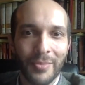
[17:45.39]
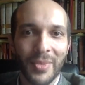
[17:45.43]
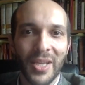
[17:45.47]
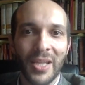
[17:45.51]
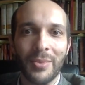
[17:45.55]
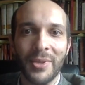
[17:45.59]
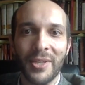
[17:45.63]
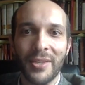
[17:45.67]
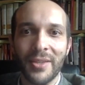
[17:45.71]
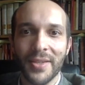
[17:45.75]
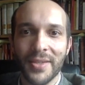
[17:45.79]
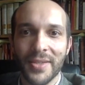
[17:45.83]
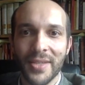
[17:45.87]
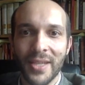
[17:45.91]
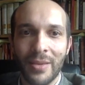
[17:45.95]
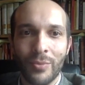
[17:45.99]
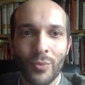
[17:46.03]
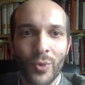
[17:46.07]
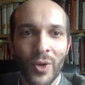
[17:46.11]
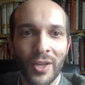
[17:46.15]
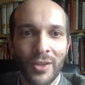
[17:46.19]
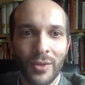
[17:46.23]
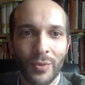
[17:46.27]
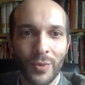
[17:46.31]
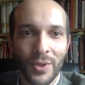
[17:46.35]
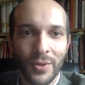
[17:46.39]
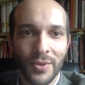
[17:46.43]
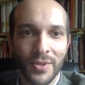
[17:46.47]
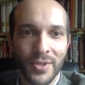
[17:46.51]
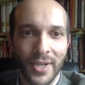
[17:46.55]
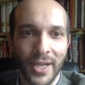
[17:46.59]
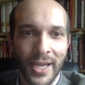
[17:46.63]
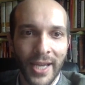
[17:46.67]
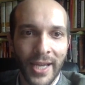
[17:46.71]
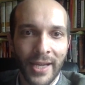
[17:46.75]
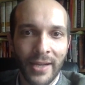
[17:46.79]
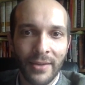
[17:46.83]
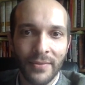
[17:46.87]
maybe in the same way that we used
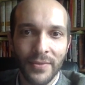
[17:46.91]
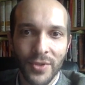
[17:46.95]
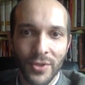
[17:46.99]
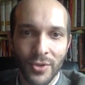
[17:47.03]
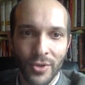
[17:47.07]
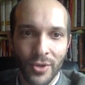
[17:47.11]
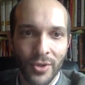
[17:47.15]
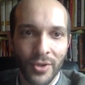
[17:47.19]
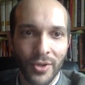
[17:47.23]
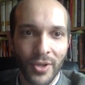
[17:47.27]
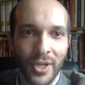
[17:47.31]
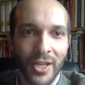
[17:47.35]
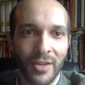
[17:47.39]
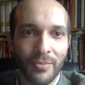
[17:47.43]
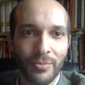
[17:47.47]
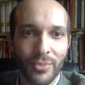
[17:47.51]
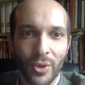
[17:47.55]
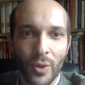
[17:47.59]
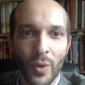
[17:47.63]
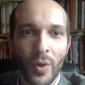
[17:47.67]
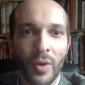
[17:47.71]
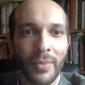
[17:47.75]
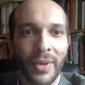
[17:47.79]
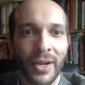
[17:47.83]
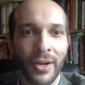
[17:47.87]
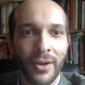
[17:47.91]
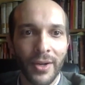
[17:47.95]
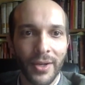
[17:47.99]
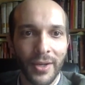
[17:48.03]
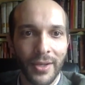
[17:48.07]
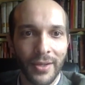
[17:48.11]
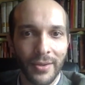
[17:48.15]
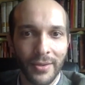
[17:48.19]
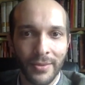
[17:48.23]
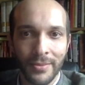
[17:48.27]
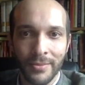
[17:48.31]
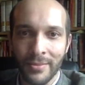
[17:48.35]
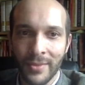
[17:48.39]
to have certain kind of
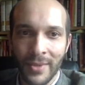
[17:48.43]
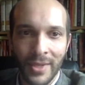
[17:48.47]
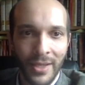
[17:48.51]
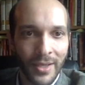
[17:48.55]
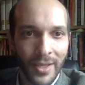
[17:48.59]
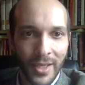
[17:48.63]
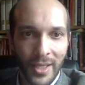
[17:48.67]
pro-American